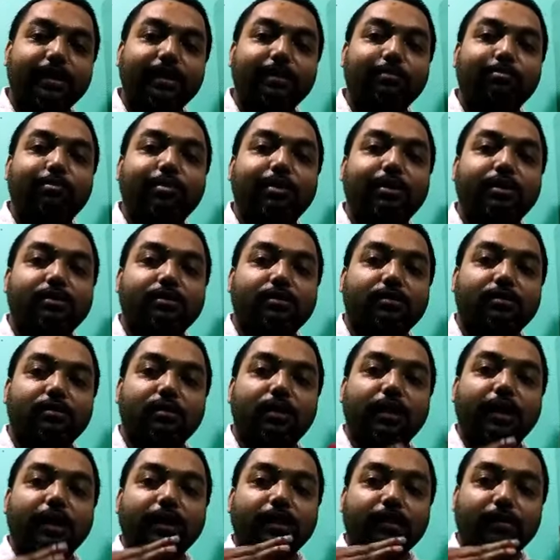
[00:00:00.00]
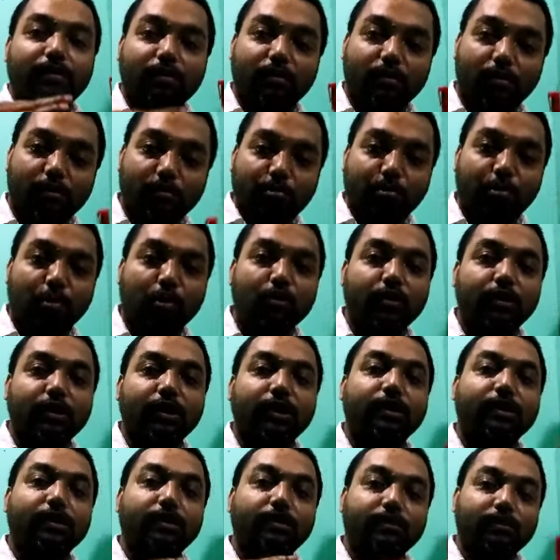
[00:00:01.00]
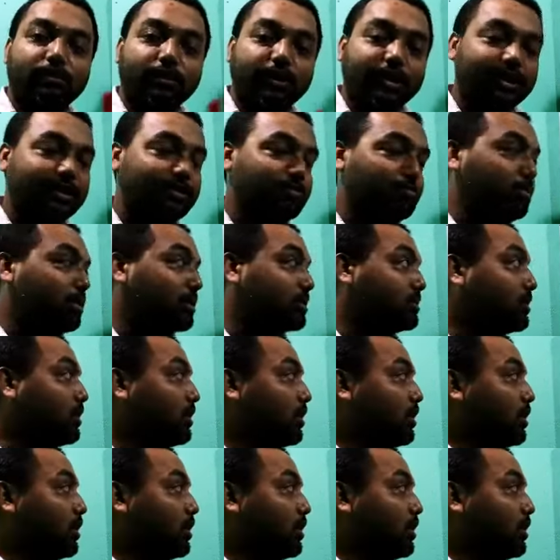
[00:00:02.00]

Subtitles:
depressed like a pond it takes place.